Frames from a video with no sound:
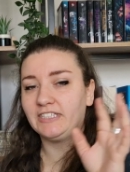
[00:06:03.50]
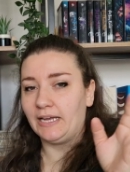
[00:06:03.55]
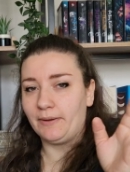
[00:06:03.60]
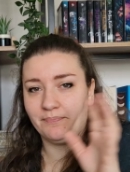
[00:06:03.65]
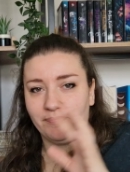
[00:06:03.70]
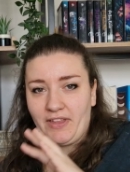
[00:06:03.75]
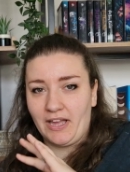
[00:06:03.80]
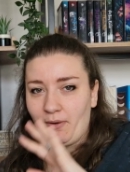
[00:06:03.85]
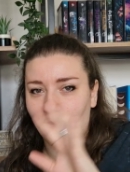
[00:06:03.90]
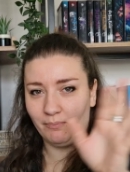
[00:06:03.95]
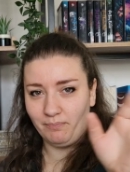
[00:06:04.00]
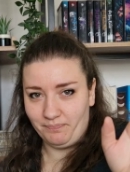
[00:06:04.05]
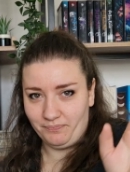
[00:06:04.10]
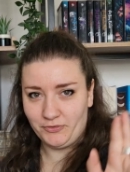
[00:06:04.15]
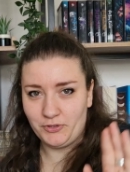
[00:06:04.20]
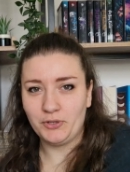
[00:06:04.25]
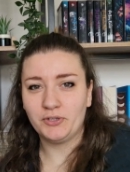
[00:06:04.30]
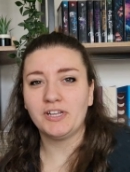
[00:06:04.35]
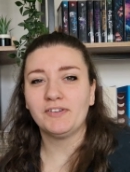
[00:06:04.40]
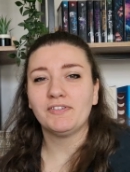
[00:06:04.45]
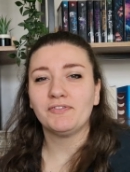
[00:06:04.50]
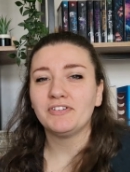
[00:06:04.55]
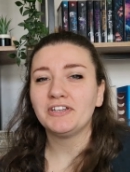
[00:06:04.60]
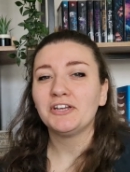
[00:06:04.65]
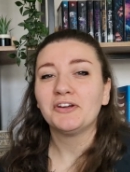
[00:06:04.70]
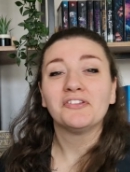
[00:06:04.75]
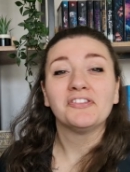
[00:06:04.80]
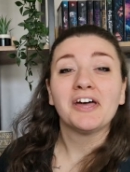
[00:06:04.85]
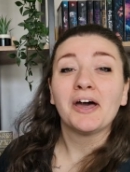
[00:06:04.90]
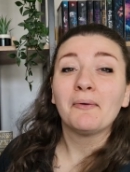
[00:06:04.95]
yeah, I'll do another
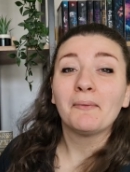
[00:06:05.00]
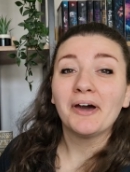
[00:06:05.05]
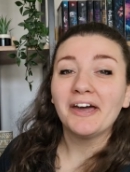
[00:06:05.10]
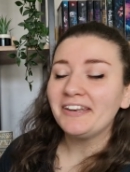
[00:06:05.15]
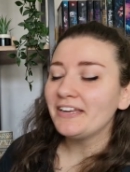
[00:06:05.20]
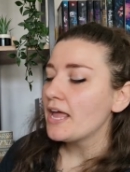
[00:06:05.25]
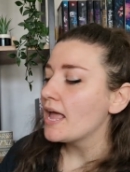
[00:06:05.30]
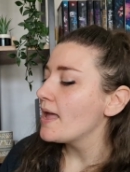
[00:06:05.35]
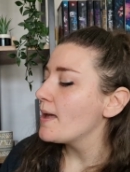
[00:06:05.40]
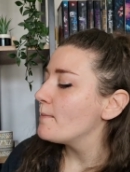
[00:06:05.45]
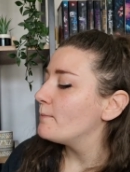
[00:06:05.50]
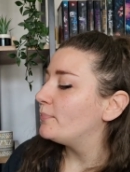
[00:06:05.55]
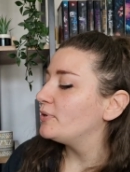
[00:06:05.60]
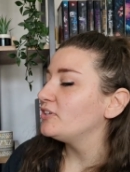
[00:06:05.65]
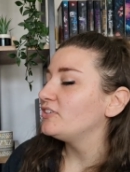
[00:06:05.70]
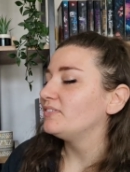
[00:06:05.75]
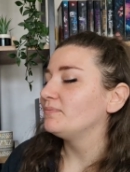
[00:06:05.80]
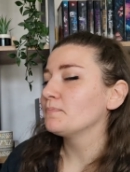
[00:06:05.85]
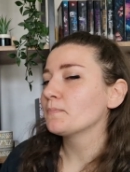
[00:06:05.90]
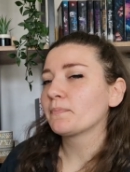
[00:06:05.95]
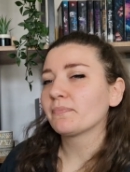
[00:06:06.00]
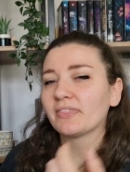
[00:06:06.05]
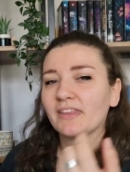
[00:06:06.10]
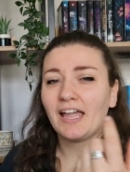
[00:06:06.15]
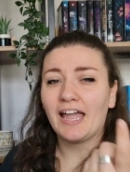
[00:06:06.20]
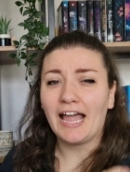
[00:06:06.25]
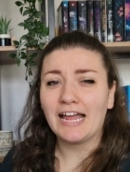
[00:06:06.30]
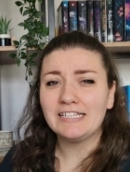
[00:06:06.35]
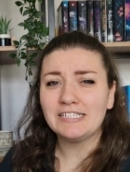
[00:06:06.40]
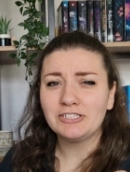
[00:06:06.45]
video on that one, but
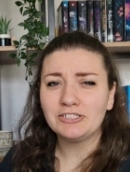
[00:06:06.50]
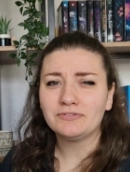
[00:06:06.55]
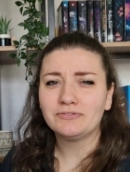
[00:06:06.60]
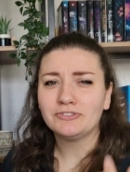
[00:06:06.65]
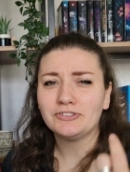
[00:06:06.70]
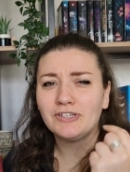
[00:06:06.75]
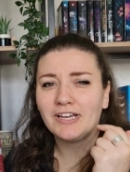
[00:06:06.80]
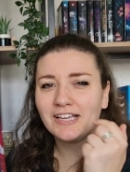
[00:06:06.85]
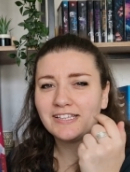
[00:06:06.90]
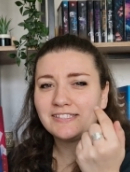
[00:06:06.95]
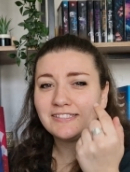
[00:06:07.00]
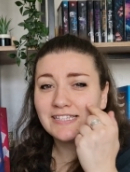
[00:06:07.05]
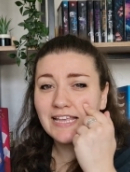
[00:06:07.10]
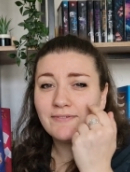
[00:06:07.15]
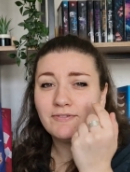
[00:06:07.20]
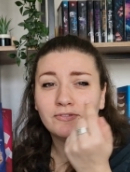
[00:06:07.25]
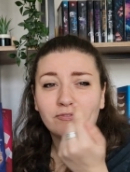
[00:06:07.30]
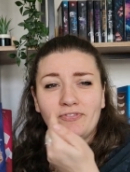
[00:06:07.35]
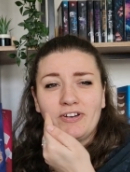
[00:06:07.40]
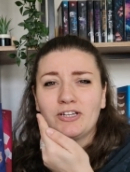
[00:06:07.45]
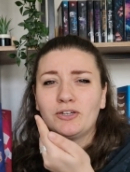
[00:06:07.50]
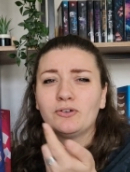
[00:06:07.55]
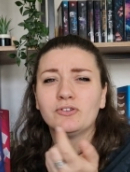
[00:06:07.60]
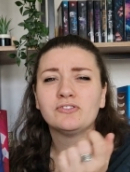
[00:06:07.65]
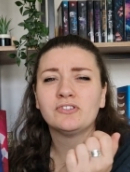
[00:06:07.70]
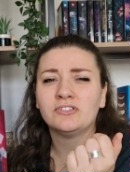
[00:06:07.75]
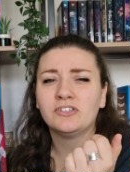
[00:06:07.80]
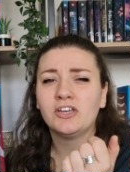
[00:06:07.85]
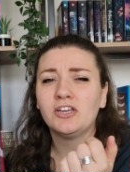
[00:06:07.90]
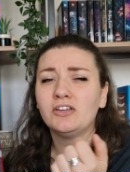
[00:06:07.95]
Addie LaRue has seven
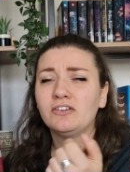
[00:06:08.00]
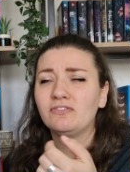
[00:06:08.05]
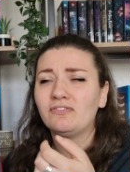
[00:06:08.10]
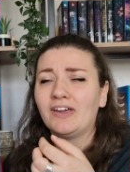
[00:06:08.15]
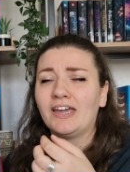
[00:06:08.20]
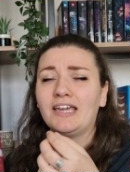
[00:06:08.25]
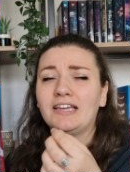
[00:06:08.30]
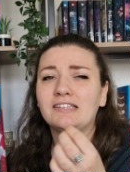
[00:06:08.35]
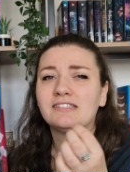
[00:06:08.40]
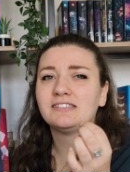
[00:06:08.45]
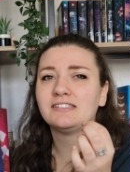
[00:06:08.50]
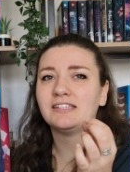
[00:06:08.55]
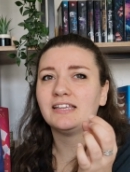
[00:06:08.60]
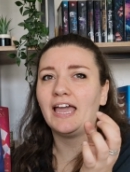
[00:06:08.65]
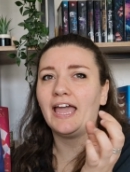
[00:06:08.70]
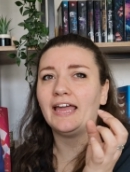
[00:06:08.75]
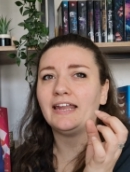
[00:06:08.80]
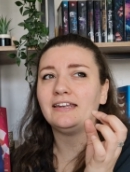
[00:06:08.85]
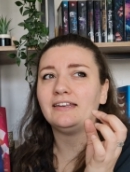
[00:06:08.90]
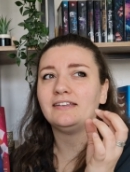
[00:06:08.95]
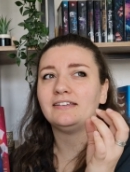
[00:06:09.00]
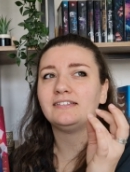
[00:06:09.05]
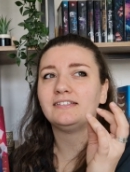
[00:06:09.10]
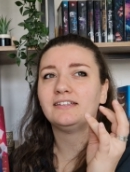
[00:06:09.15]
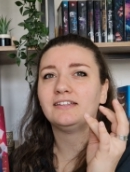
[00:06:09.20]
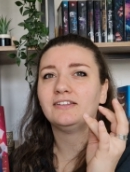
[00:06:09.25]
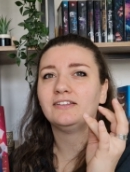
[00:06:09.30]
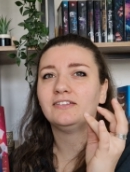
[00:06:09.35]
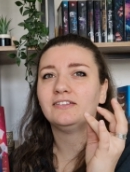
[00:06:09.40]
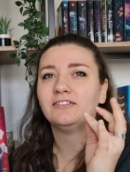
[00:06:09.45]
freckles on her face and
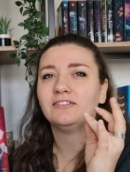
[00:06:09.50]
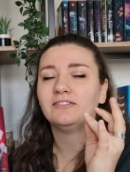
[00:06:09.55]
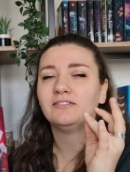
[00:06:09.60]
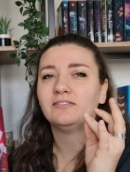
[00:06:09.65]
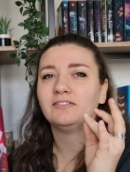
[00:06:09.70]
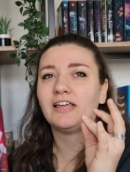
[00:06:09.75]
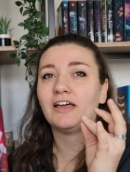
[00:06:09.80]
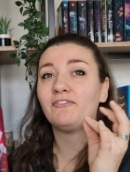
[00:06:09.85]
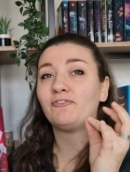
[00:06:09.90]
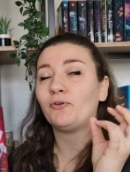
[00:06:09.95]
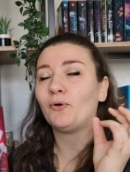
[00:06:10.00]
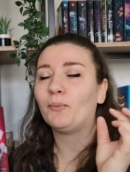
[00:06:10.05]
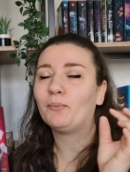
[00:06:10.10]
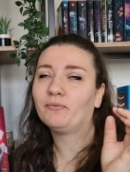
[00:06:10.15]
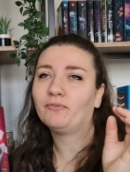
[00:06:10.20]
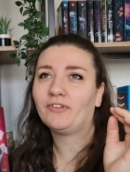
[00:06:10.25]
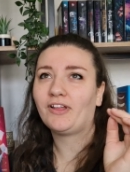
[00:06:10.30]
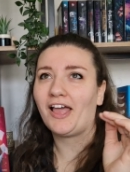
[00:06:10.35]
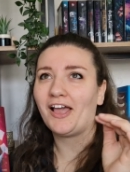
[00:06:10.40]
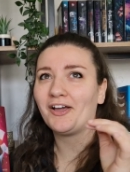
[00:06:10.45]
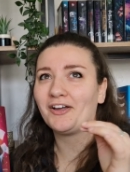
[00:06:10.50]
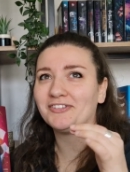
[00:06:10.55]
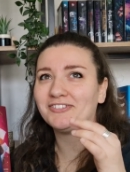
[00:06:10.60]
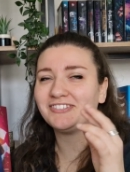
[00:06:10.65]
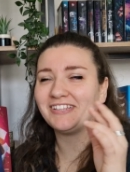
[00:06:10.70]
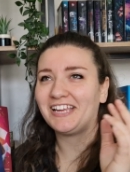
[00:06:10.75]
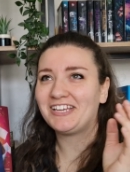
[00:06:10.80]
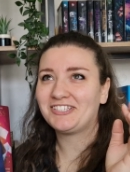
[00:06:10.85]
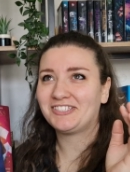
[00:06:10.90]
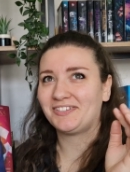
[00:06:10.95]
they form a
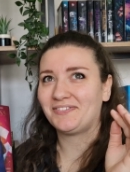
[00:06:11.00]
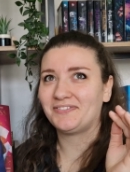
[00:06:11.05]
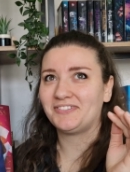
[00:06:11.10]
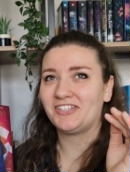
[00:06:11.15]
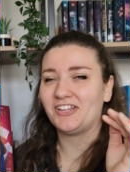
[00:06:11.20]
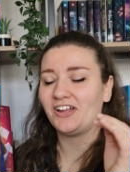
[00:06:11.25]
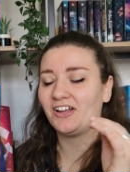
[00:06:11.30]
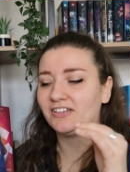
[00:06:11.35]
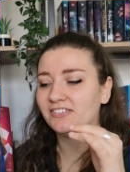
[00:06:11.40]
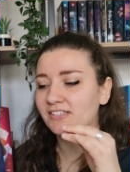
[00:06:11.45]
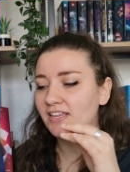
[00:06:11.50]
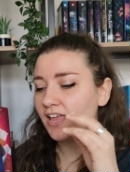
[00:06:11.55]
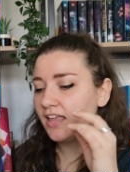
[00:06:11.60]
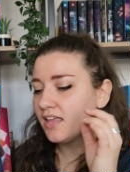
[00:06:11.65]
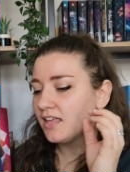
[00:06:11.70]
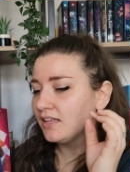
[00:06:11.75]
constellation of stars.